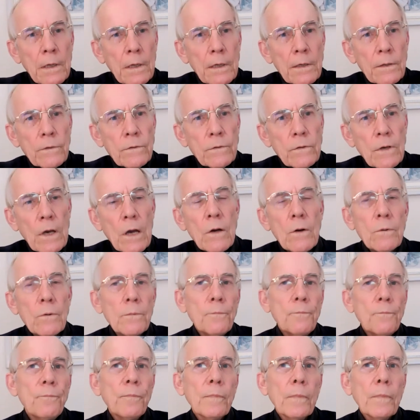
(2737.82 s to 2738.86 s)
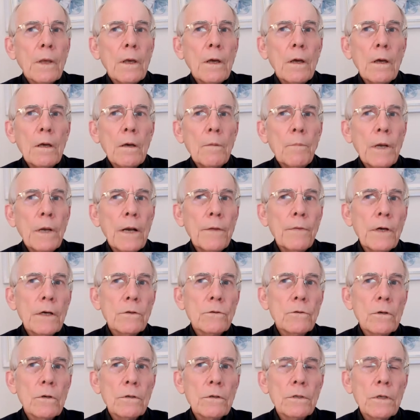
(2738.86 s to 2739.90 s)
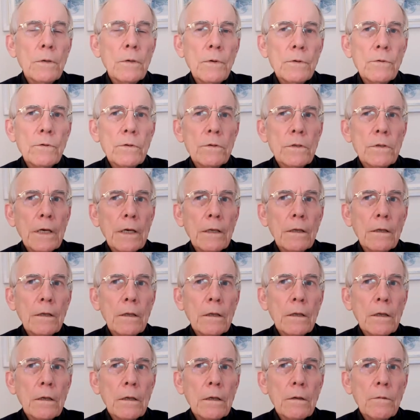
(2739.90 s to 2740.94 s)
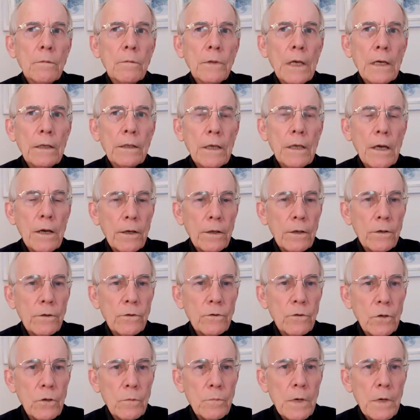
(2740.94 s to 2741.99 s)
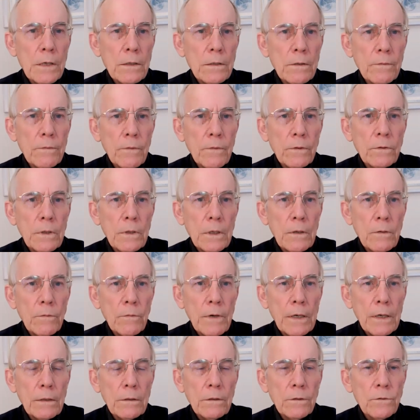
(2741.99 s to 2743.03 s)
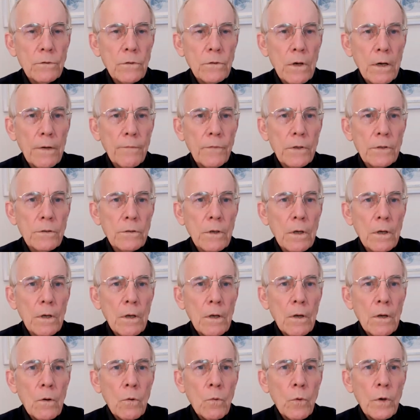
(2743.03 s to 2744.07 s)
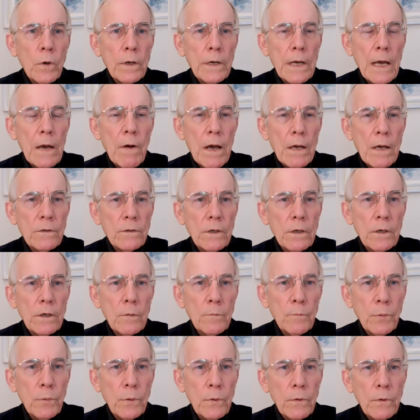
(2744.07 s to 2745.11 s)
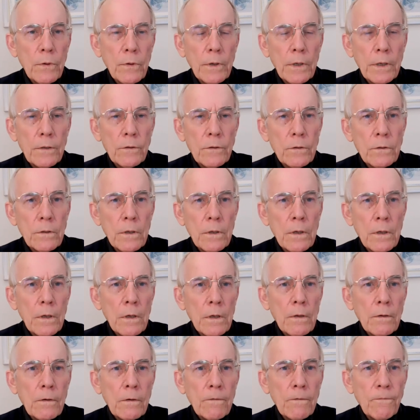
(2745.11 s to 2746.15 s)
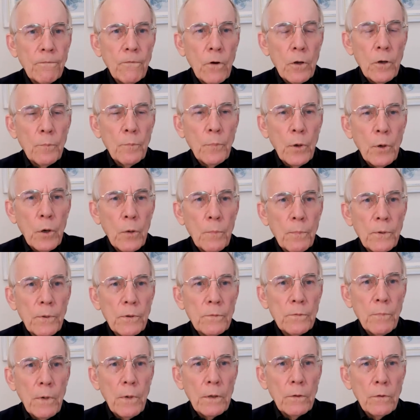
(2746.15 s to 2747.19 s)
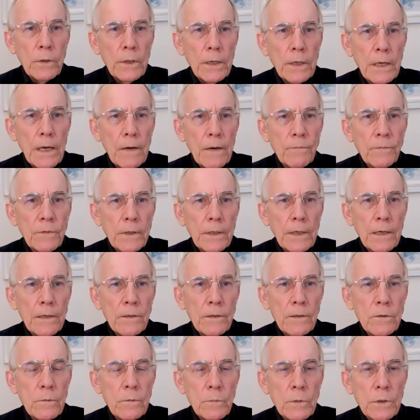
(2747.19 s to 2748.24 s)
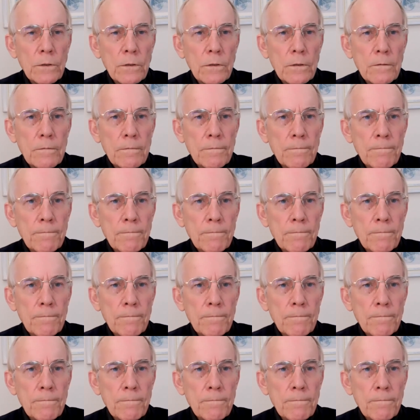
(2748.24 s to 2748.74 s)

So, but I think it's also interesting, without going into too much of the theoretical side of this, we're now asking employees to find purpose by looking after customers.